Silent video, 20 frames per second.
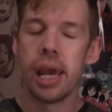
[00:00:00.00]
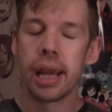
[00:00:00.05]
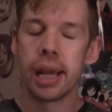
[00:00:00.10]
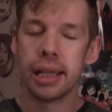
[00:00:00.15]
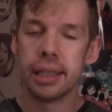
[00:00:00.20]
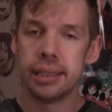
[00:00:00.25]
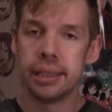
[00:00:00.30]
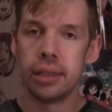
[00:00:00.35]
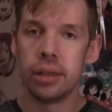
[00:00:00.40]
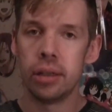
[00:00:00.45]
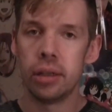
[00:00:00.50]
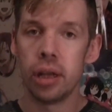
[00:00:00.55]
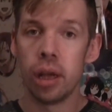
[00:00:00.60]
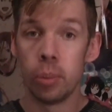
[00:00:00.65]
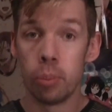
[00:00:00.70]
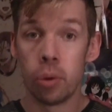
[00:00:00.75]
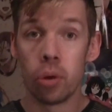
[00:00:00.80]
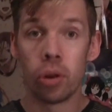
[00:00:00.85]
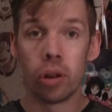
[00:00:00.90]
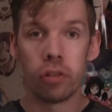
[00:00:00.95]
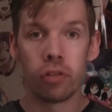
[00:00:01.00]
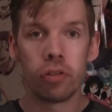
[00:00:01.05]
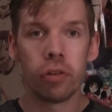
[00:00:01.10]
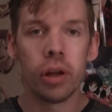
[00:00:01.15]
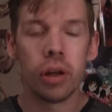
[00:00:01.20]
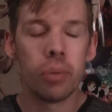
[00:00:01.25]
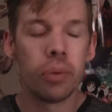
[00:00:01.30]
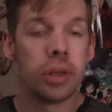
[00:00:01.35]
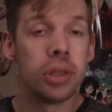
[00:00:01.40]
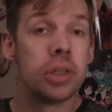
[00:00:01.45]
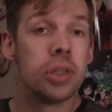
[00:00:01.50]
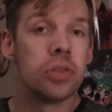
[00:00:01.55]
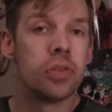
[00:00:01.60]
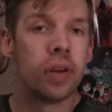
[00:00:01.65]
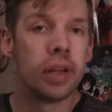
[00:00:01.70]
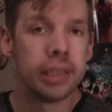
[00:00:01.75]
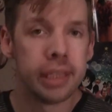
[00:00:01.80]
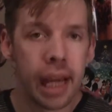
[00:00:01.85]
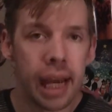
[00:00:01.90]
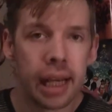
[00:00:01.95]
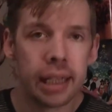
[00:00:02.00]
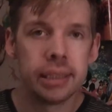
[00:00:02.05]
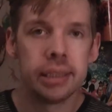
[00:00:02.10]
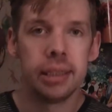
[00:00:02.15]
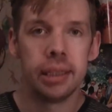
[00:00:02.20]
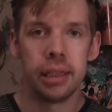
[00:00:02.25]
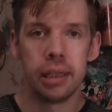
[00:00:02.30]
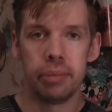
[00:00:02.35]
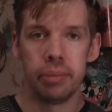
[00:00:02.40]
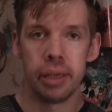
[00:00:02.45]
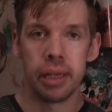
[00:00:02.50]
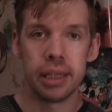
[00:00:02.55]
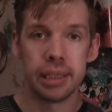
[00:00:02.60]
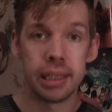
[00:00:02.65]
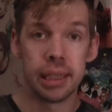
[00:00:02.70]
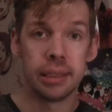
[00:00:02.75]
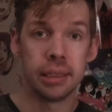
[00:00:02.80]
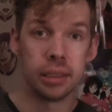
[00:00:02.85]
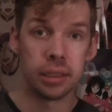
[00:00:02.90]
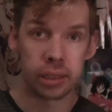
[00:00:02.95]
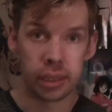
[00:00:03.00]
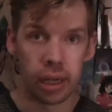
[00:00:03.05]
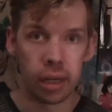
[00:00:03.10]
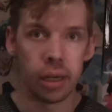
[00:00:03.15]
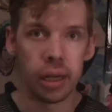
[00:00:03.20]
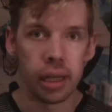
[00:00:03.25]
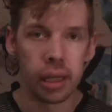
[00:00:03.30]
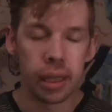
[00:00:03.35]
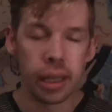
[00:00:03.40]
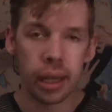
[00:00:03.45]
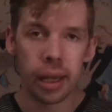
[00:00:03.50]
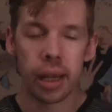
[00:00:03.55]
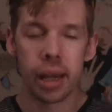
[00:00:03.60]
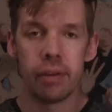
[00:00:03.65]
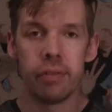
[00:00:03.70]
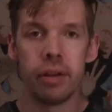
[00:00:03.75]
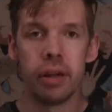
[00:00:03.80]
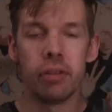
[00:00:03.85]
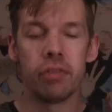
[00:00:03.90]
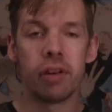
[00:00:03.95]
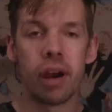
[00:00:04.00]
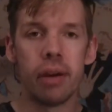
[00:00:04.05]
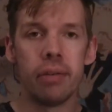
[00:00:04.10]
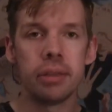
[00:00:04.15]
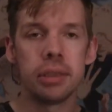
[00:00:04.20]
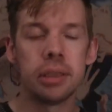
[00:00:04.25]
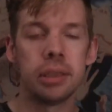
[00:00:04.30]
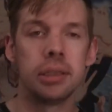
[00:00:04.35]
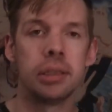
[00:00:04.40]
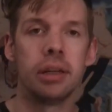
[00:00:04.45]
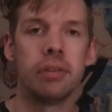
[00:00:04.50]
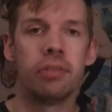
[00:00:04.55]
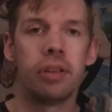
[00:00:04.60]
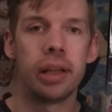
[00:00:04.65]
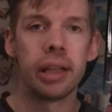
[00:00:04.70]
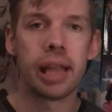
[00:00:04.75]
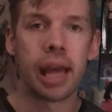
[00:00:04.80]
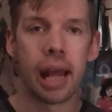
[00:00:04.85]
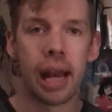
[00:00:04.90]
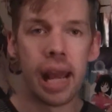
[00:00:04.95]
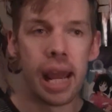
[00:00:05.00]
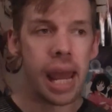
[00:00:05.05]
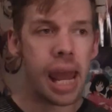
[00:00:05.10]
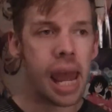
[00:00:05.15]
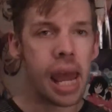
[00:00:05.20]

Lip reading: Ebola-free, which is fantastic. I mean, because that's a scary thing, having a virus and stuff like that.